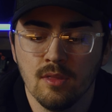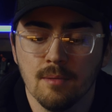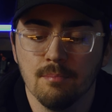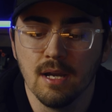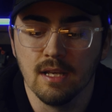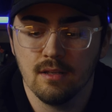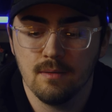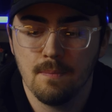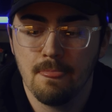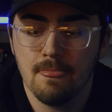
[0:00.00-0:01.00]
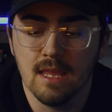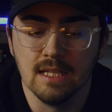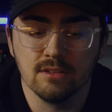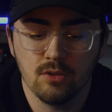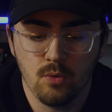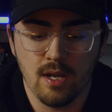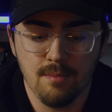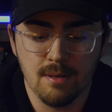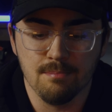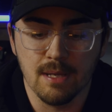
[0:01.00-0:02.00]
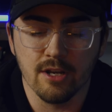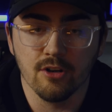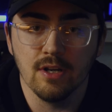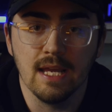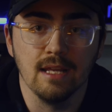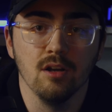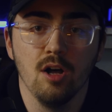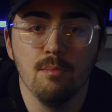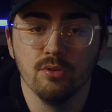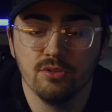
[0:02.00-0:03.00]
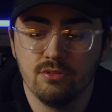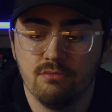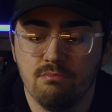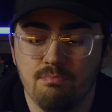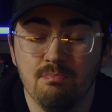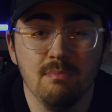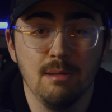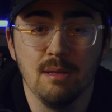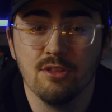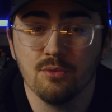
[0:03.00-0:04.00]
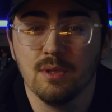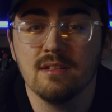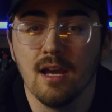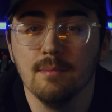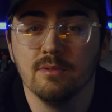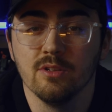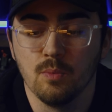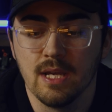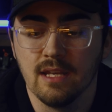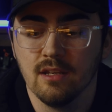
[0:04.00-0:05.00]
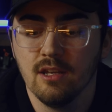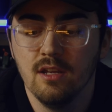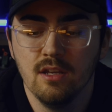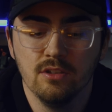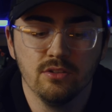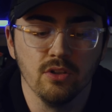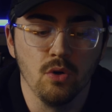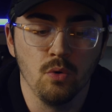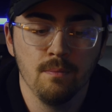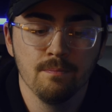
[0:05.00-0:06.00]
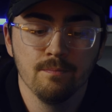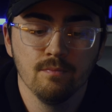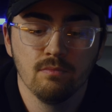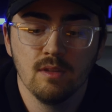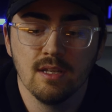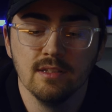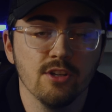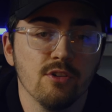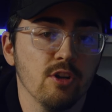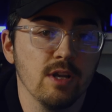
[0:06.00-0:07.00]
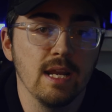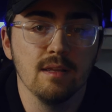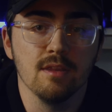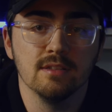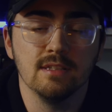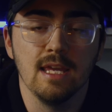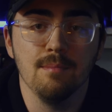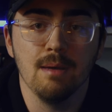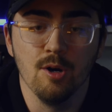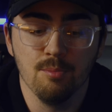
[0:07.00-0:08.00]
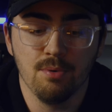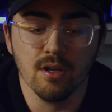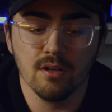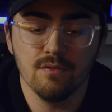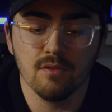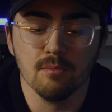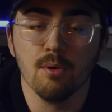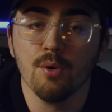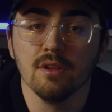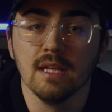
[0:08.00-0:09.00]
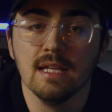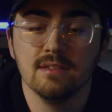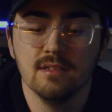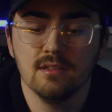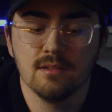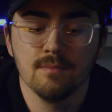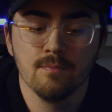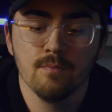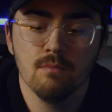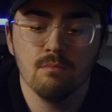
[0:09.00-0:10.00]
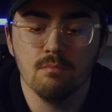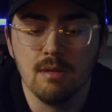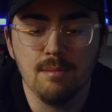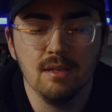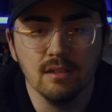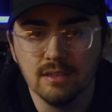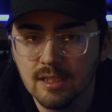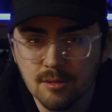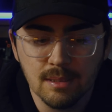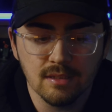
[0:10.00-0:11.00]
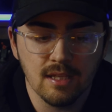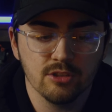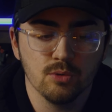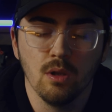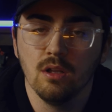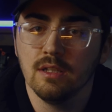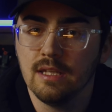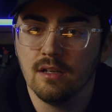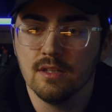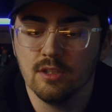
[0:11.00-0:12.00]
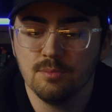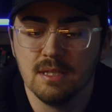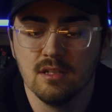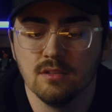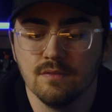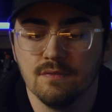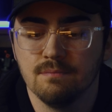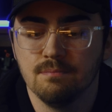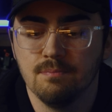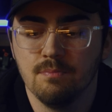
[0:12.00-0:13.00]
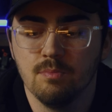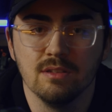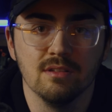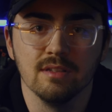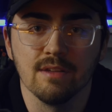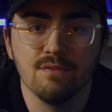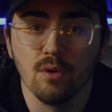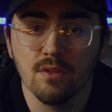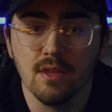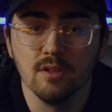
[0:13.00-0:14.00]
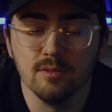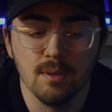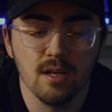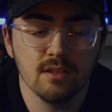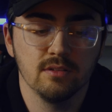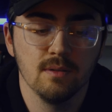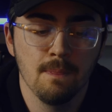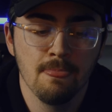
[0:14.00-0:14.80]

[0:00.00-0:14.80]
but it's quite a bit bigger and almost maybe 3 times the weight. So considering you're getting the same output from both lenses, maybe a little bit less quality on this because of this is like $4,000.